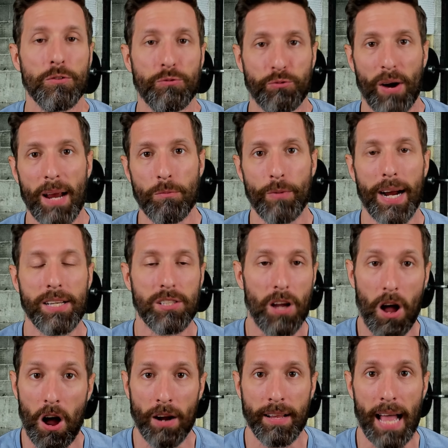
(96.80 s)
frame rates
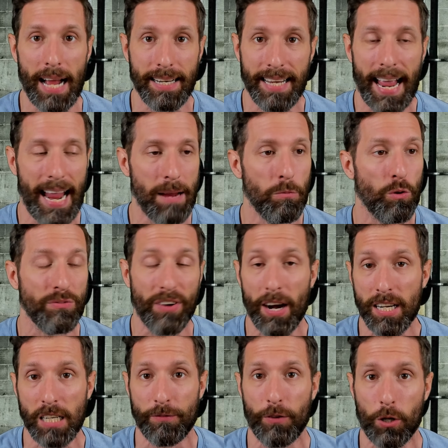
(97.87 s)
on that game were
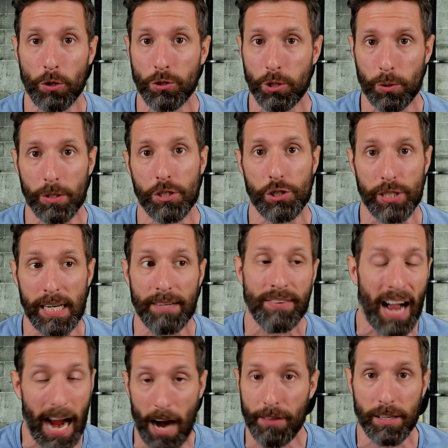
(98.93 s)
very difficult to achieve
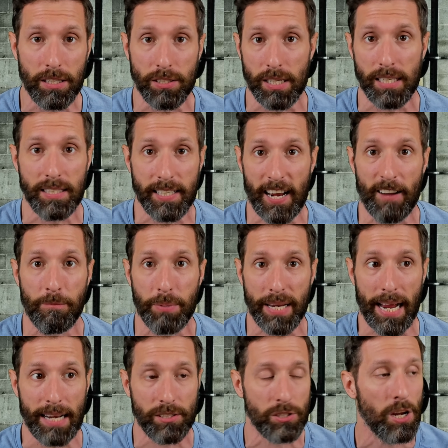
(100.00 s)
higher than 60
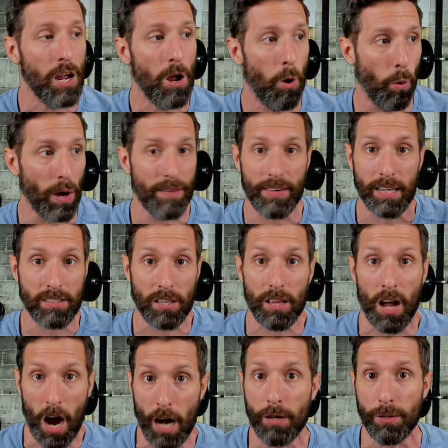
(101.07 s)
FPS, or even into
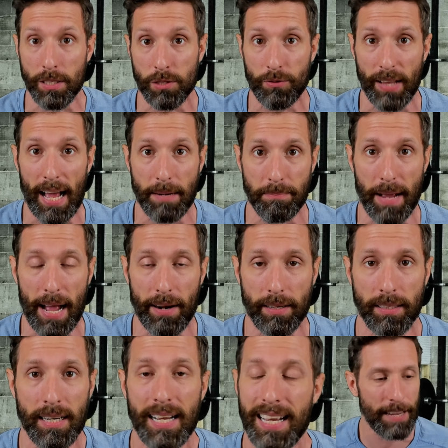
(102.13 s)
the hundreds for that
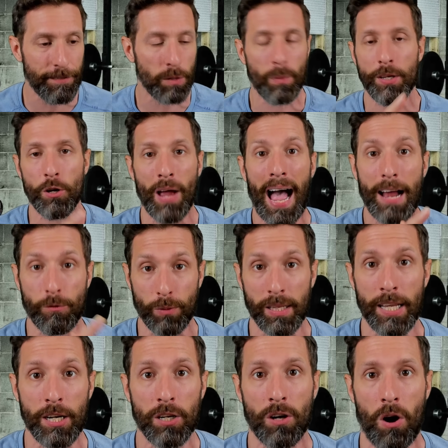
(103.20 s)
matter, even when you had
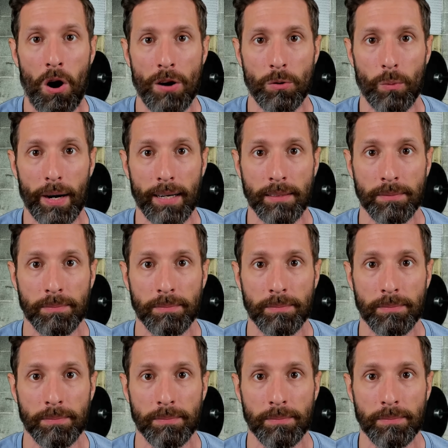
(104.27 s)
really good hardware.